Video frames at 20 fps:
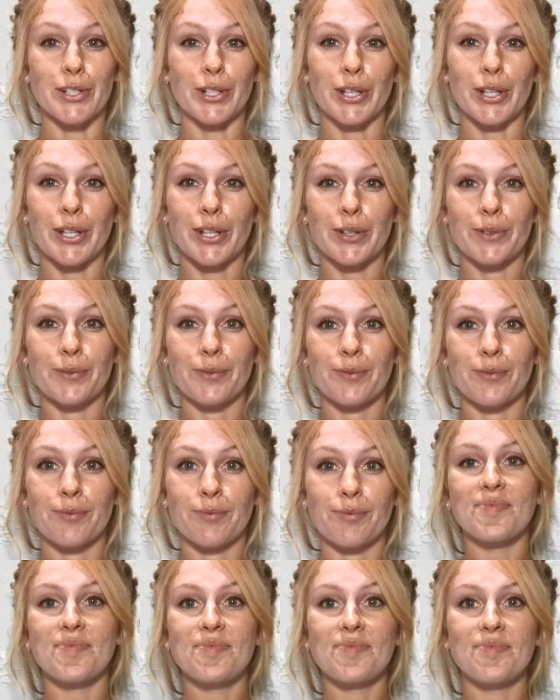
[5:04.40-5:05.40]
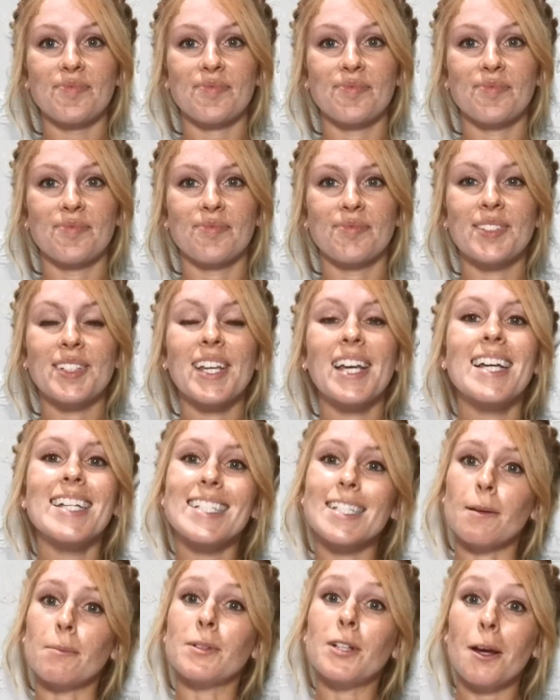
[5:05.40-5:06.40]
too.
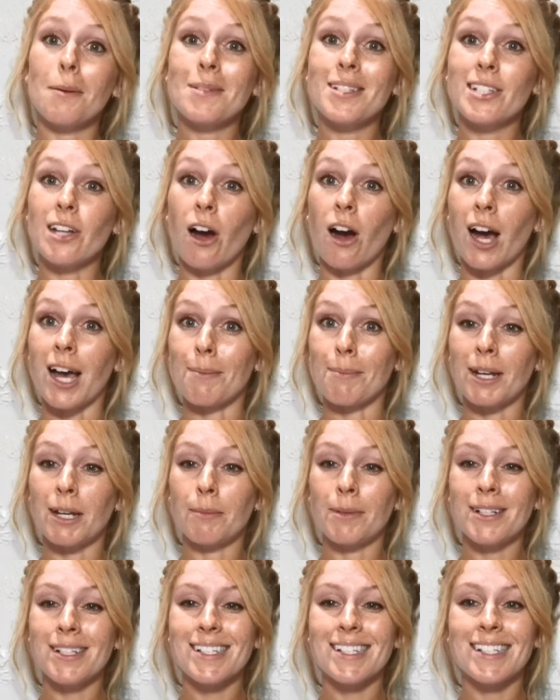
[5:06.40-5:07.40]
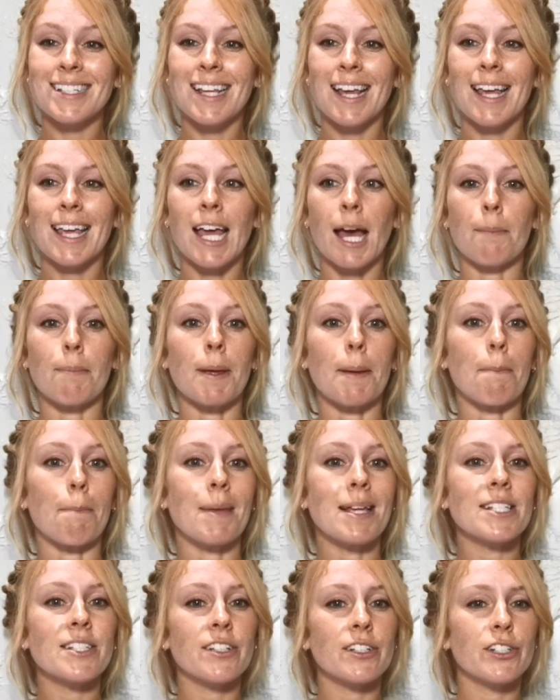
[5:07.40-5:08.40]
Sometimes time elements can be
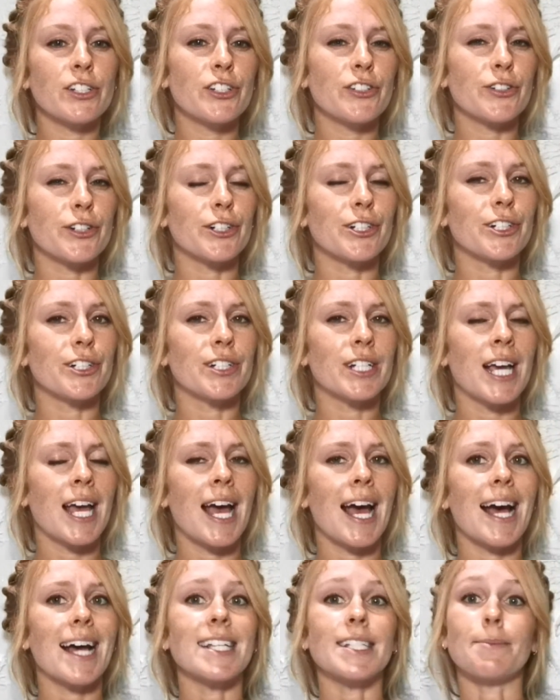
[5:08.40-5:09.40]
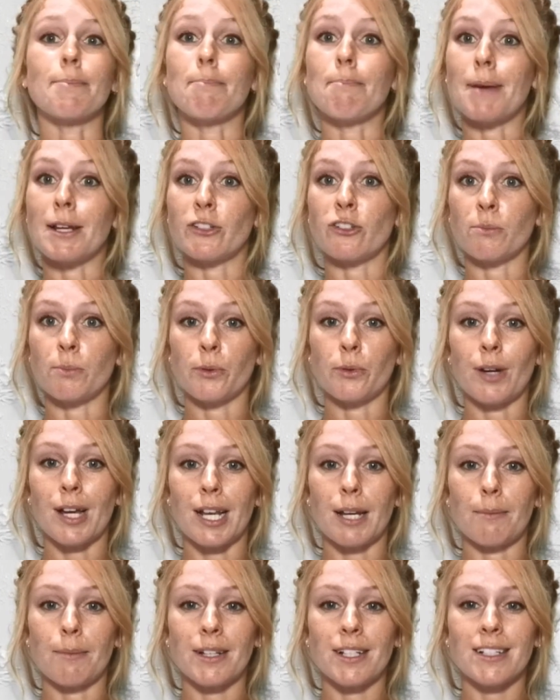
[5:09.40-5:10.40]
misconstrued as measurable
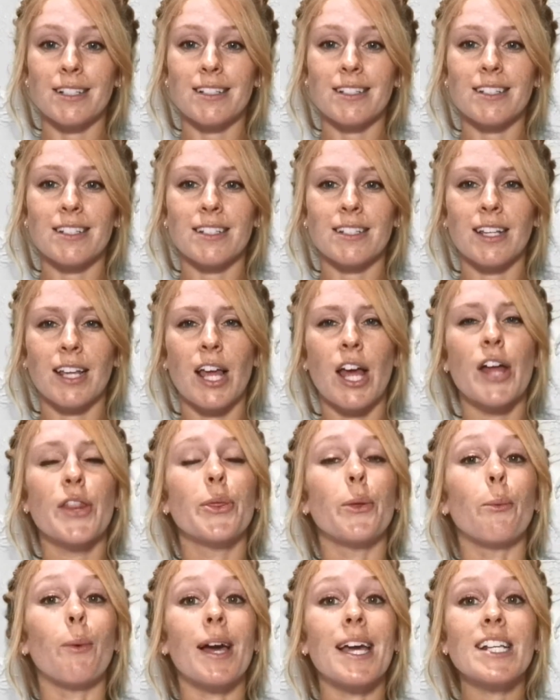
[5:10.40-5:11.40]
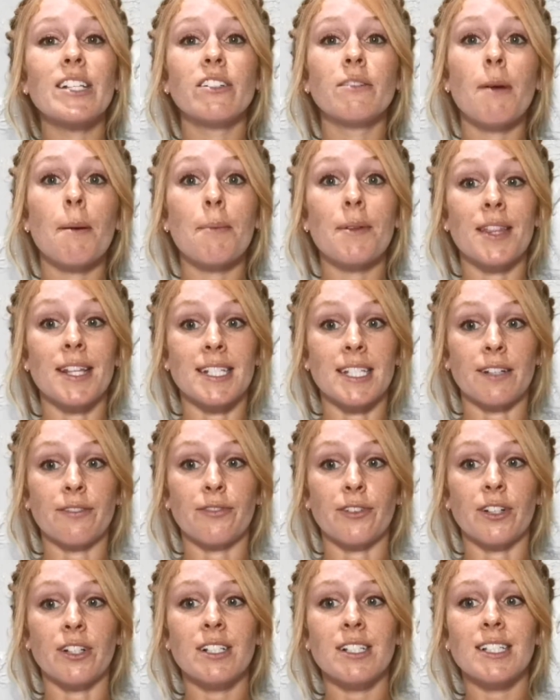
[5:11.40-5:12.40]
elements. The way to remember the
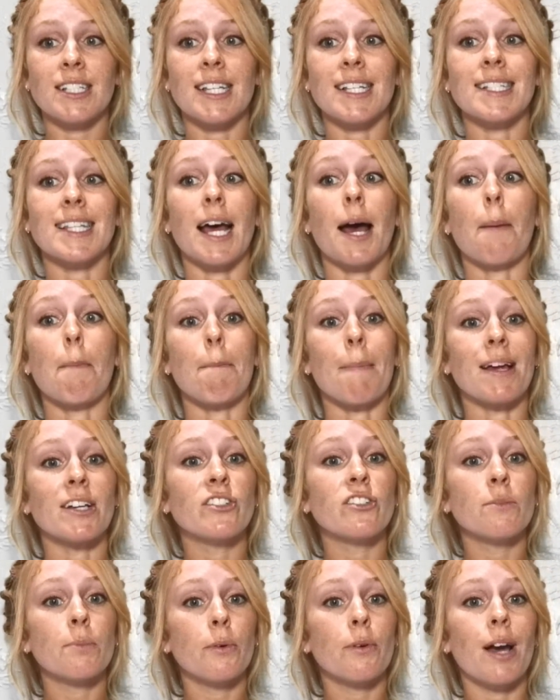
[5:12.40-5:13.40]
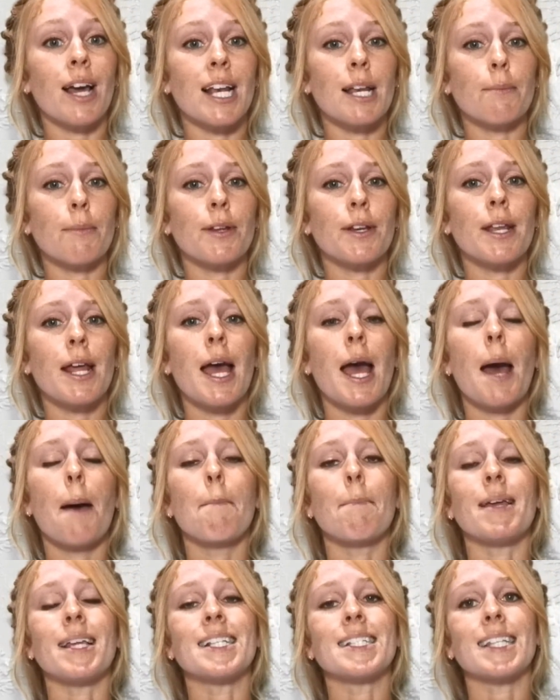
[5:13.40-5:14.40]
difference is that a measurable element
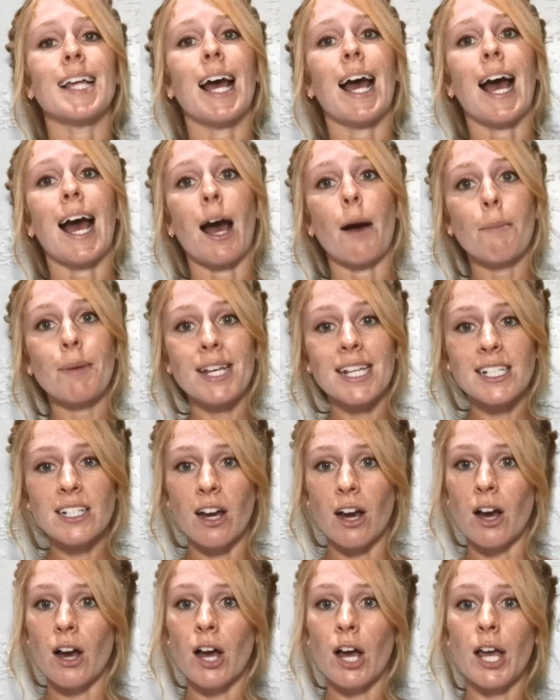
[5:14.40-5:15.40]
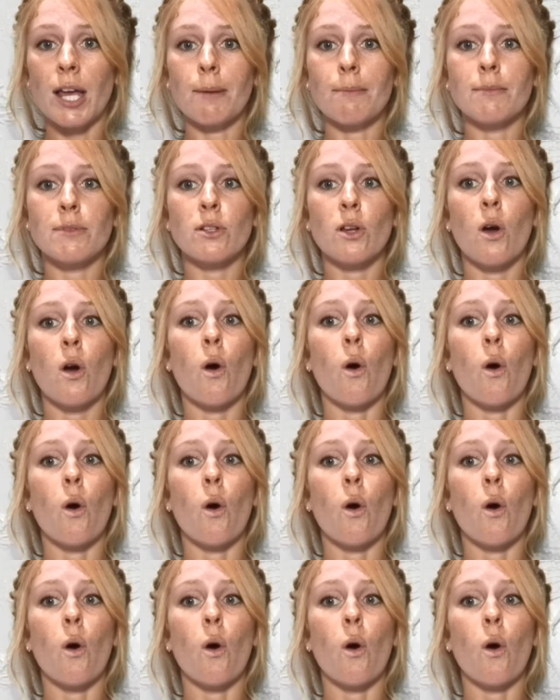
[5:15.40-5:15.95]
means that how many times